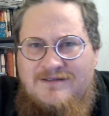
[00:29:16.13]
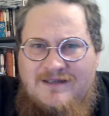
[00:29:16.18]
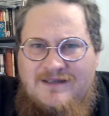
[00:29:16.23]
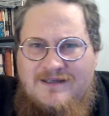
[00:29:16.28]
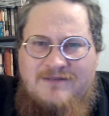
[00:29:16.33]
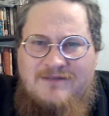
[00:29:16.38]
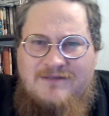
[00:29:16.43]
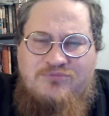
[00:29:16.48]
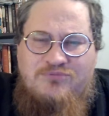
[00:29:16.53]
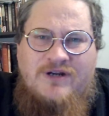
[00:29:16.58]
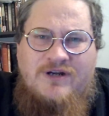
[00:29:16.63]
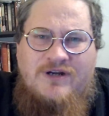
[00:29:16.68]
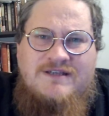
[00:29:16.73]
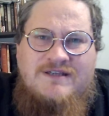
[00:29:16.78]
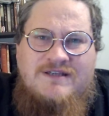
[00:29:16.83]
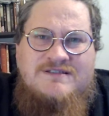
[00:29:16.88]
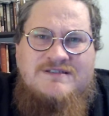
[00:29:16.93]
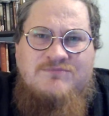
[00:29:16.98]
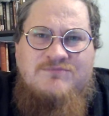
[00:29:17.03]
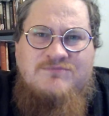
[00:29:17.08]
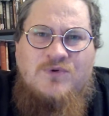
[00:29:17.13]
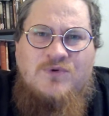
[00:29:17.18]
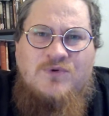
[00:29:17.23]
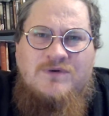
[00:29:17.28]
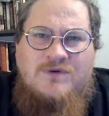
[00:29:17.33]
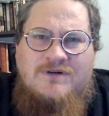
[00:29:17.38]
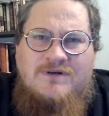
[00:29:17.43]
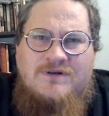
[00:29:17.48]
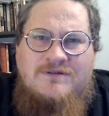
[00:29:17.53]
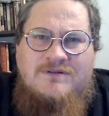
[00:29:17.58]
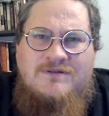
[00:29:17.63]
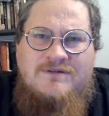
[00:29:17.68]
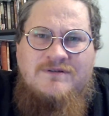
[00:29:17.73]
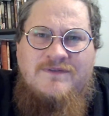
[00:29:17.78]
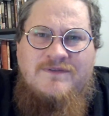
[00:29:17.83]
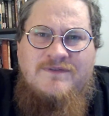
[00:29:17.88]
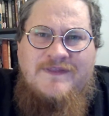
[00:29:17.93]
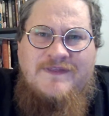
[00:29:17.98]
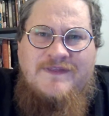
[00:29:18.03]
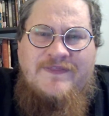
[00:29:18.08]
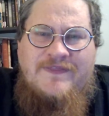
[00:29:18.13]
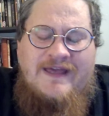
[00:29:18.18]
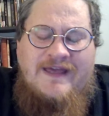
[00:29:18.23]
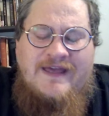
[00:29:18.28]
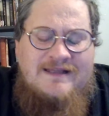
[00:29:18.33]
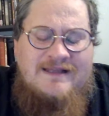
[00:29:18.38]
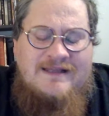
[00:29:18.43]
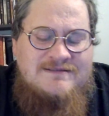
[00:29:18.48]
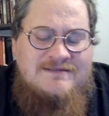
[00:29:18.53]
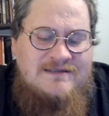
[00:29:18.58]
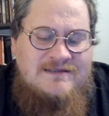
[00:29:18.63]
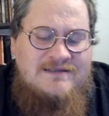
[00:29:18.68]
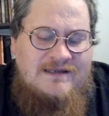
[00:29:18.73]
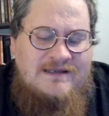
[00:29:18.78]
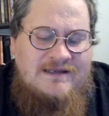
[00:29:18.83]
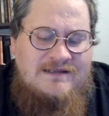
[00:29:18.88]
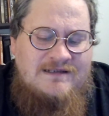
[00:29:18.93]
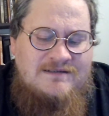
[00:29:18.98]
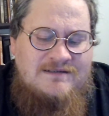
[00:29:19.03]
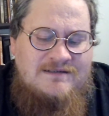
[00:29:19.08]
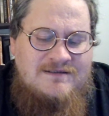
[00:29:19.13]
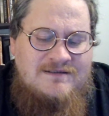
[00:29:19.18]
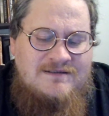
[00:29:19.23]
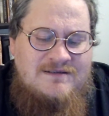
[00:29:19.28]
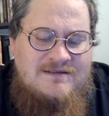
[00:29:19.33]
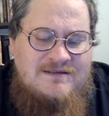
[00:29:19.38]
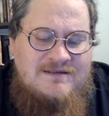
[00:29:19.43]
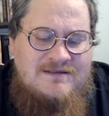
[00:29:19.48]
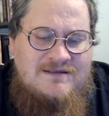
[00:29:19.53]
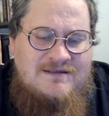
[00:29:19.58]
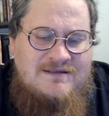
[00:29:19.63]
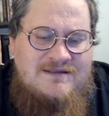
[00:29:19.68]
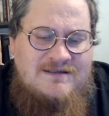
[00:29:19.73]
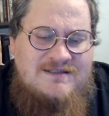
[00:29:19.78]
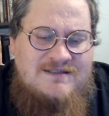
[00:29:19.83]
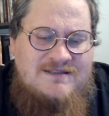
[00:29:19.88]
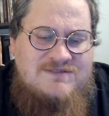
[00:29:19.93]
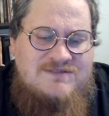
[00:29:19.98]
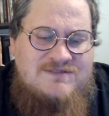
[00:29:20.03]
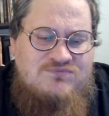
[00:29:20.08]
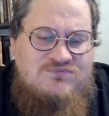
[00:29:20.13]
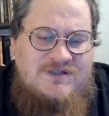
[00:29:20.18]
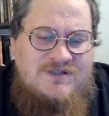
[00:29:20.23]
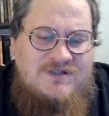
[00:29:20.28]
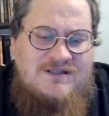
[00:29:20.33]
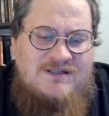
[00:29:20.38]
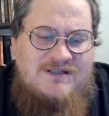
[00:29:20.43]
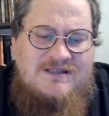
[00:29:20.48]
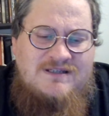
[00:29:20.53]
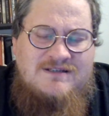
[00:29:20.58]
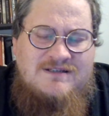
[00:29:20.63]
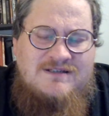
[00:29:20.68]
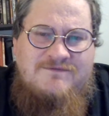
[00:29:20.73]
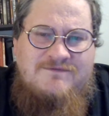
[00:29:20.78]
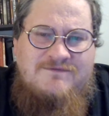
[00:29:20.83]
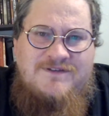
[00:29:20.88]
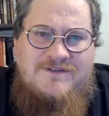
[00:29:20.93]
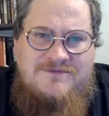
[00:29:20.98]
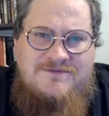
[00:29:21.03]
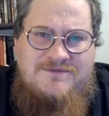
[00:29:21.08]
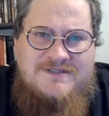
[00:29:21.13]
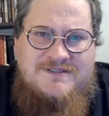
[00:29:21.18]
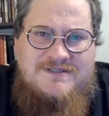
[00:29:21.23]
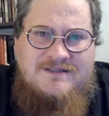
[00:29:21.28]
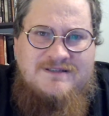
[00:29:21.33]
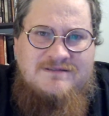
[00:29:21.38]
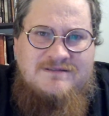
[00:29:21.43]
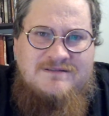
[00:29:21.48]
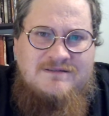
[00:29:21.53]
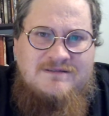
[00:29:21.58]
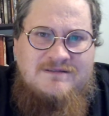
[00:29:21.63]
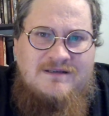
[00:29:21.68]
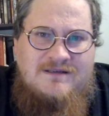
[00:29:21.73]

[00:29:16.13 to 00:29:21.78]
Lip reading: and praised more than that. And it's really confusing.